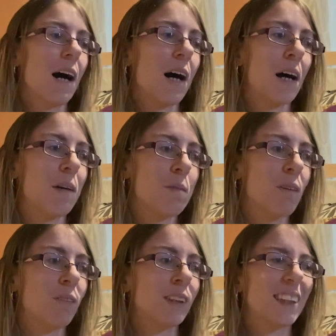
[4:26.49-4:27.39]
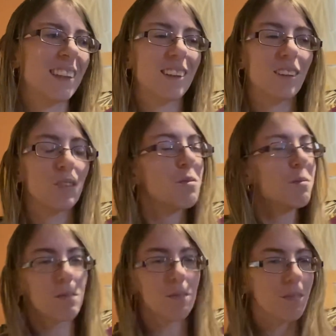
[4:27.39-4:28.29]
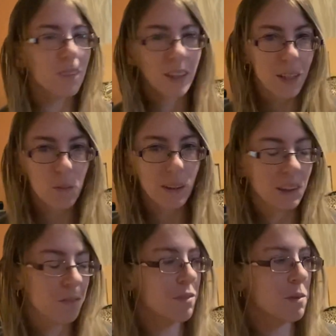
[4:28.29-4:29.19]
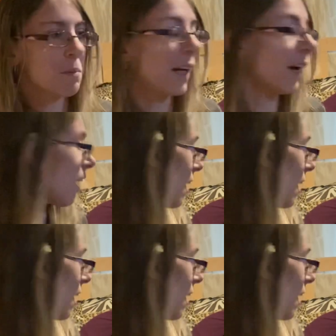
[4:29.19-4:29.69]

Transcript: um, it wasn't it wasn't for me.